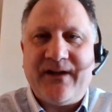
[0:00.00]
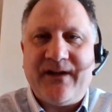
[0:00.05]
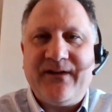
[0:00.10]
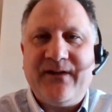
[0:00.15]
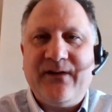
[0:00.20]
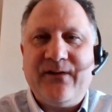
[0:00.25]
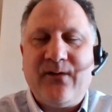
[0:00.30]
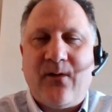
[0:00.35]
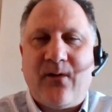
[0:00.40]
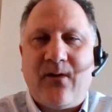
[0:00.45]
to shut
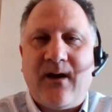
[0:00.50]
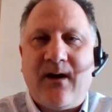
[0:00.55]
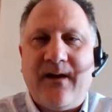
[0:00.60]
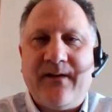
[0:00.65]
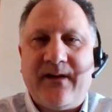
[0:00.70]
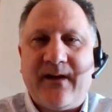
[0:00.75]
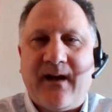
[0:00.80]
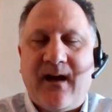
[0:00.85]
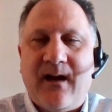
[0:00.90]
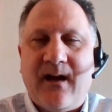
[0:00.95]
the door
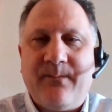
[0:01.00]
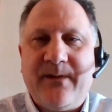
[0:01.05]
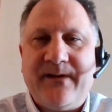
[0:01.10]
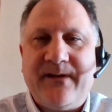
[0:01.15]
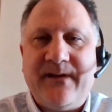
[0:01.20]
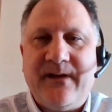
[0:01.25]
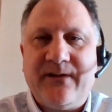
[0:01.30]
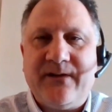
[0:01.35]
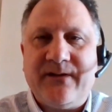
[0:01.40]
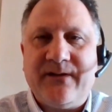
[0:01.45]
on the
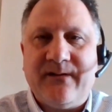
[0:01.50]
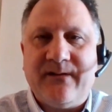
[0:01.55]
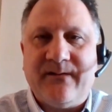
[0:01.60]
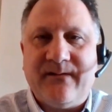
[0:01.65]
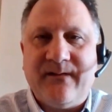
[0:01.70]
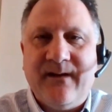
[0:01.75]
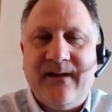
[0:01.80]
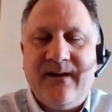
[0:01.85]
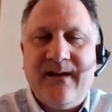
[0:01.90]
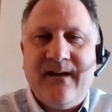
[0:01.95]

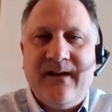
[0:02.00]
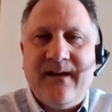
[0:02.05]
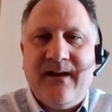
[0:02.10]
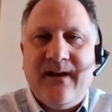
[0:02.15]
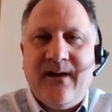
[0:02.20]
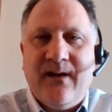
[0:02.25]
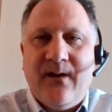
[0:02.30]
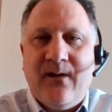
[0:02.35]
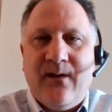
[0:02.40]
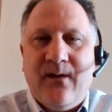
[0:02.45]
competition?
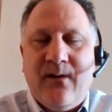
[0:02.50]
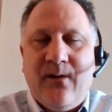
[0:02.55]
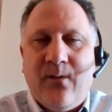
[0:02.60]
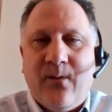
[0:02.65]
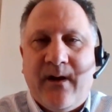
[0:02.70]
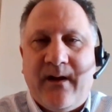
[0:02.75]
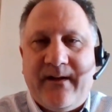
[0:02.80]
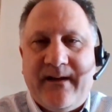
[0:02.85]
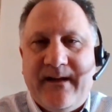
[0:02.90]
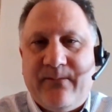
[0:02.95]

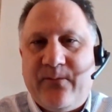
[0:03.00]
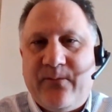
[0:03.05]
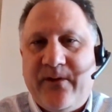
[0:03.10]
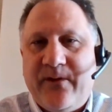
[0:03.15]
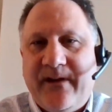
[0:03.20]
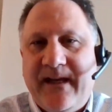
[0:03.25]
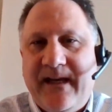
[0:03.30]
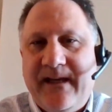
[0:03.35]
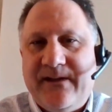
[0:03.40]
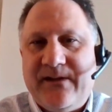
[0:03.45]
Well, it
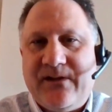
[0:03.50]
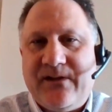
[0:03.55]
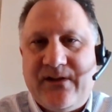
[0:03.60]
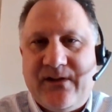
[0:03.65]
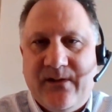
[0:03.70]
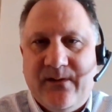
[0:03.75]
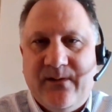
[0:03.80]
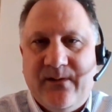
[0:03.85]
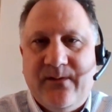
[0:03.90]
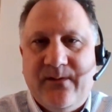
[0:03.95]
relates
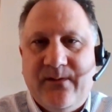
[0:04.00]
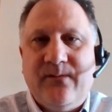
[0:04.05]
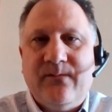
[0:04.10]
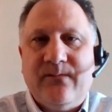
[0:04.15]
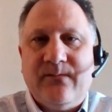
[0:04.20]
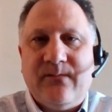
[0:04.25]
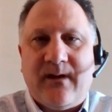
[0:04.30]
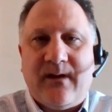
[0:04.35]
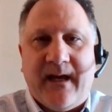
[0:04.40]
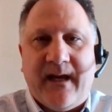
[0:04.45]

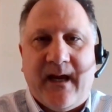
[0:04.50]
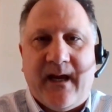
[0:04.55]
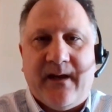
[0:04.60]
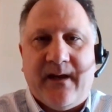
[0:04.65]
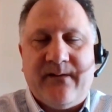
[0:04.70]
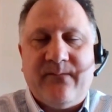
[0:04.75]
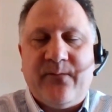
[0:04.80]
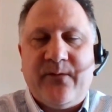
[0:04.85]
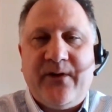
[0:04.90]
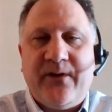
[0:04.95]
to,
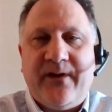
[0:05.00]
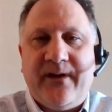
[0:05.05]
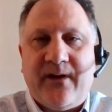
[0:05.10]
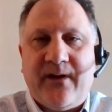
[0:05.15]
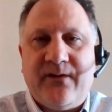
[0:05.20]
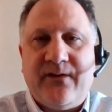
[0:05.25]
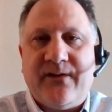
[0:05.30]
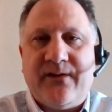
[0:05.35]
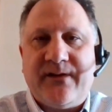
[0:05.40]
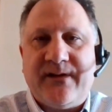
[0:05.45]
again, really
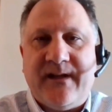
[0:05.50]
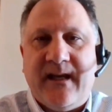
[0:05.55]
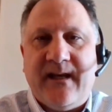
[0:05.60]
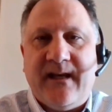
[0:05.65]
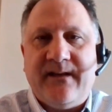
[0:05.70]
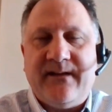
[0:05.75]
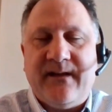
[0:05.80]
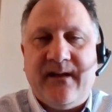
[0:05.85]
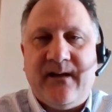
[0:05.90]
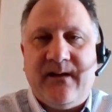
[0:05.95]

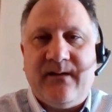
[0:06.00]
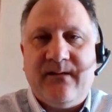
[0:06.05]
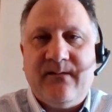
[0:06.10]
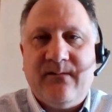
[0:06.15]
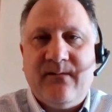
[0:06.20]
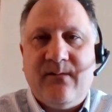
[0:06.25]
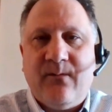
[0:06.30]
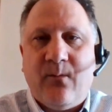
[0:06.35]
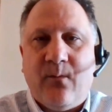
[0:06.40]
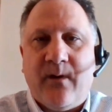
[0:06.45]
understanding
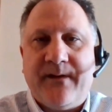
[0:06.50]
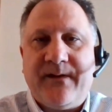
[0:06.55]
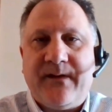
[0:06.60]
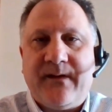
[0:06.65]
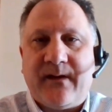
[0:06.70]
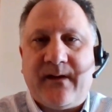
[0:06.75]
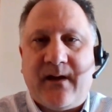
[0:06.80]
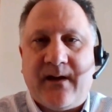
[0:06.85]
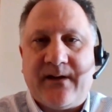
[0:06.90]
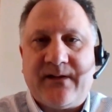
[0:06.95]
what
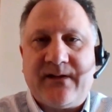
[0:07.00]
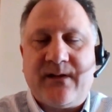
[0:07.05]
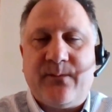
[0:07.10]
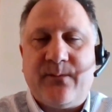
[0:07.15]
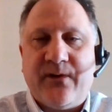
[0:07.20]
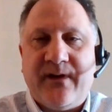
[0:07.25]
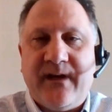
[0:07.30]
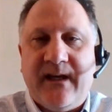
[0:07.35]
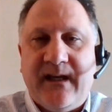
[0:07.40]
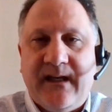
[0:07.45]
the
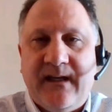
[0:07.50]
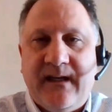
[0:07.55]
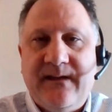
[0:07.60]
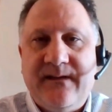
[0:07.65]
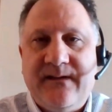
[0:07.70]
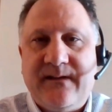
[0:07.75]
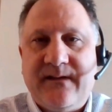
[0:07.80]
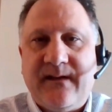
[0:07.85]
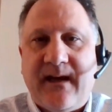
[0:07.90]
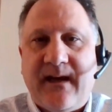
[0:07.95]
customer
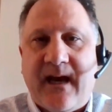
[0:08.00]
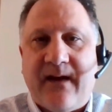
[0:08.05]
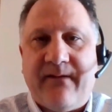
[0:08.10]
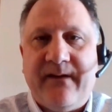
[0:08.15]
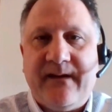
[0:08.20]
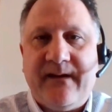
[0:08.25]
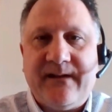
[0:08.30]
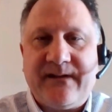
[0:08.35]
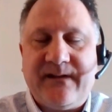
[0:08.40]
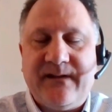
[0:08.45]
needs,
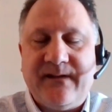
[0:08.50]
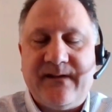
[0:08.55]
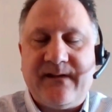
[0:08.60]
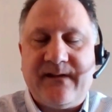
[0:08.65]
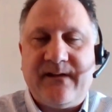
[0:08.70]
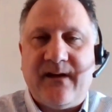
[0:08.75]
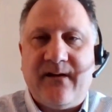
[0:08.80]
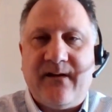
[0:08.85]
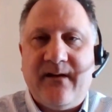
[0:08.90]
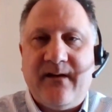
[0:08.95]
having a
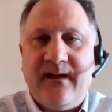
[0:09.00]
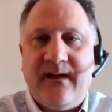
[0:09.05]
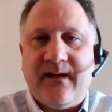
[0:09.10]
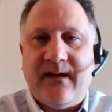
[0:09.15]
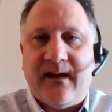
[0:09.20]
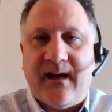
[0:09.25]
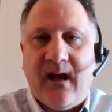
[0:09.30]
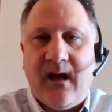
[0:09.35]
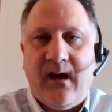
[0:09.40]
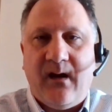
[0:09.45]
sincerity
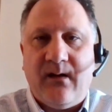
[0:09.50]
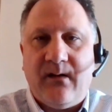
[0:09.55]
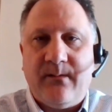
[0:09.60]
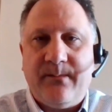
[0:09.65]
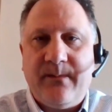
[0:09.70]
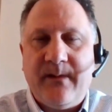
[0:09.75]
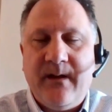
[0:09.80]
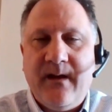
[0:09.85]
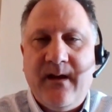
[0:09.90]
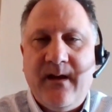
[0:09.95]
to
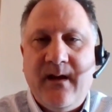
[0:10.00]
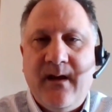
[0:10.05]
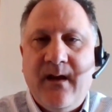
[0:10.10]
help,